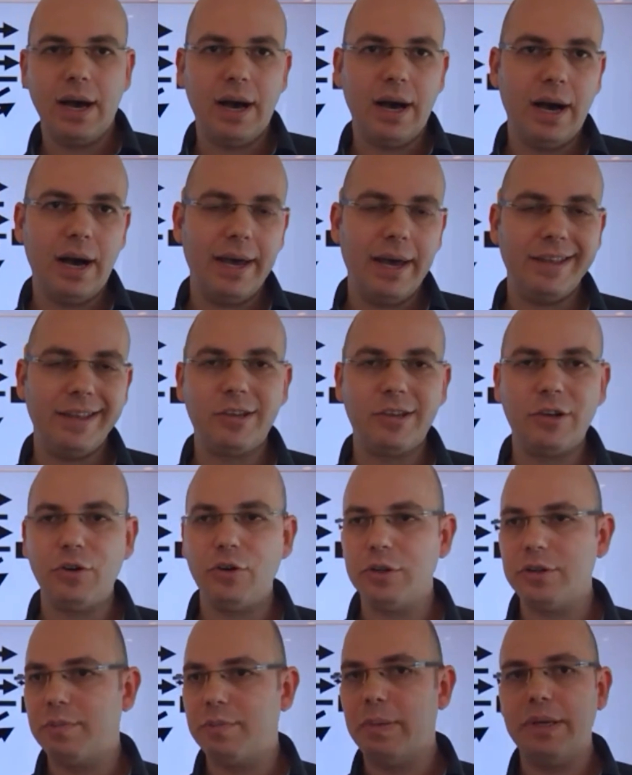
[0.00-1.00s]
It
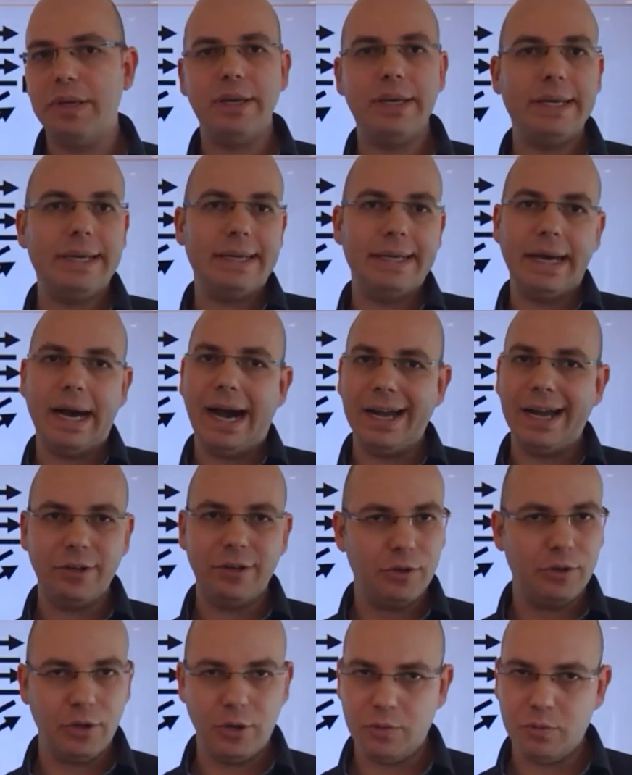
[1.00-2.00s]
could be, I
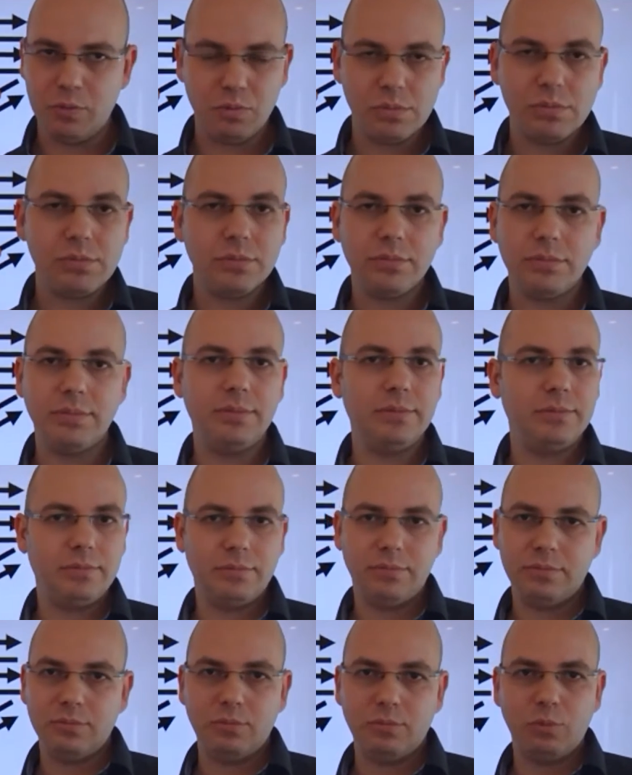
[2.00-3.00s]
don't know,
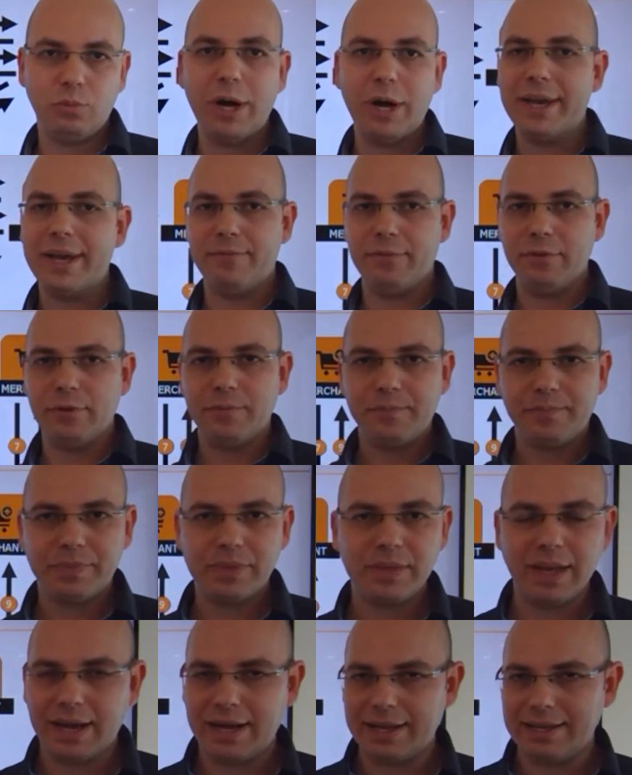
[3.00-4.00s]
whatever,
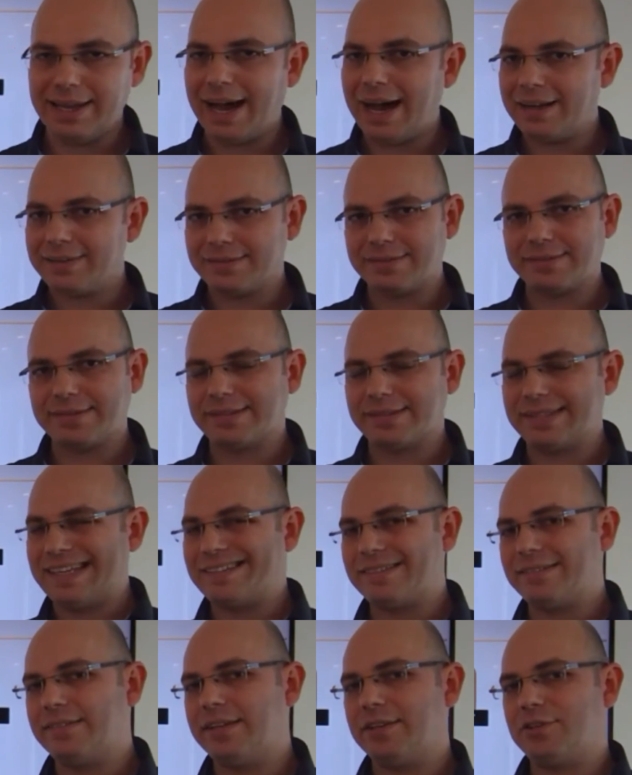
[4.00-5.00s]
the last
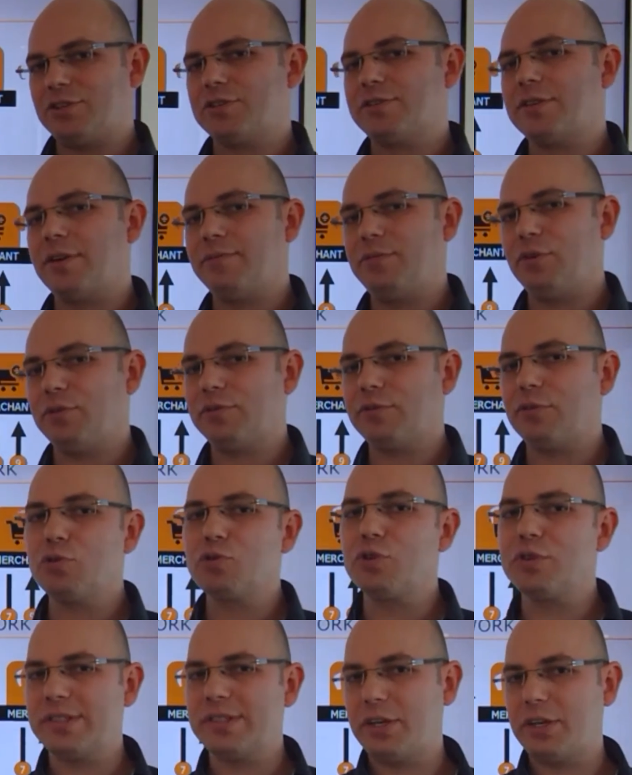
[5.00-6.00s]
6 digits of your
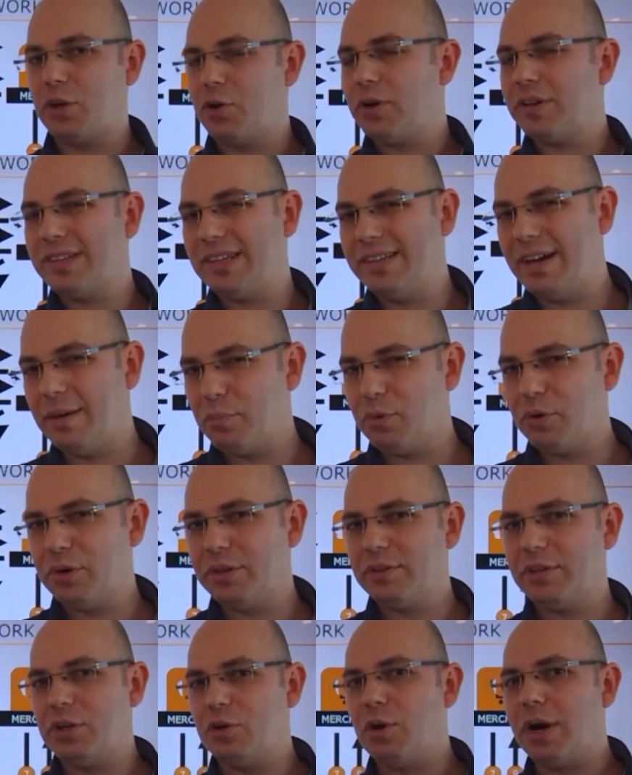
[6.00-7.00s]
social security number
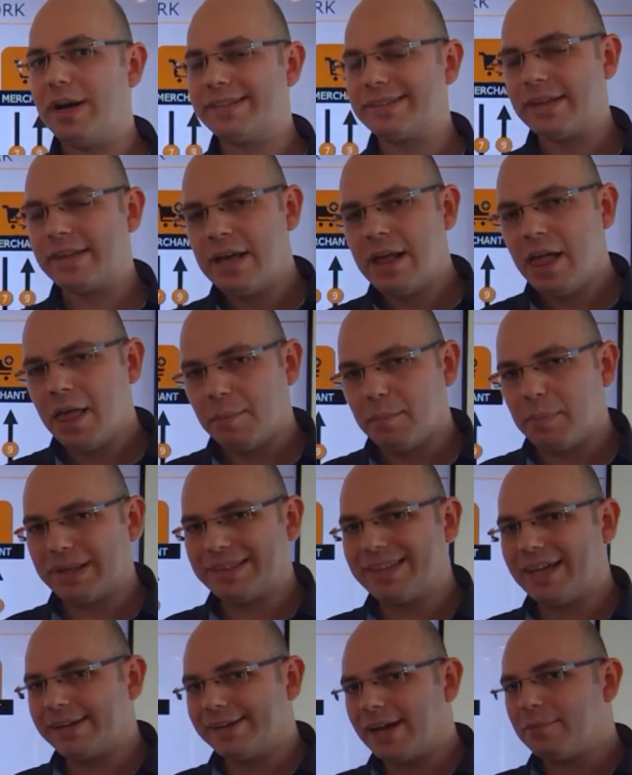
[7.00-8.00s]
in the US,
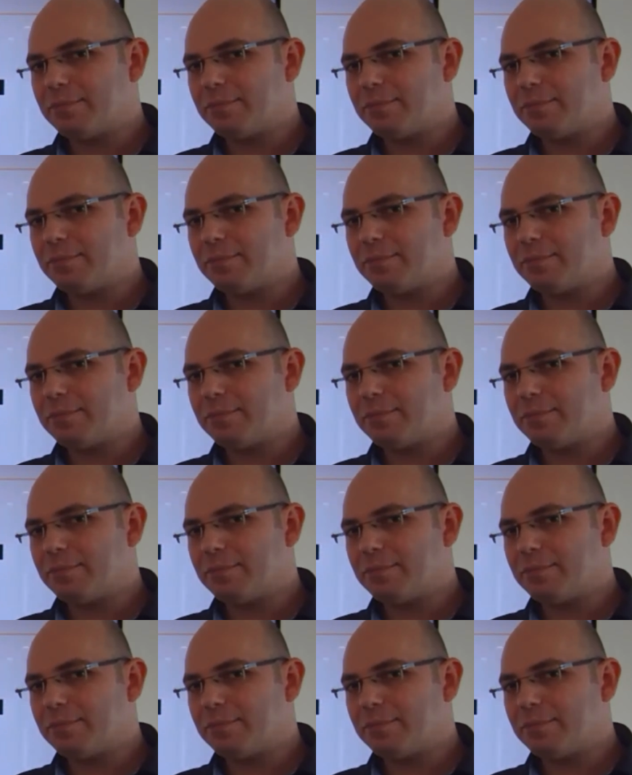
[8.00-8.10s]
but the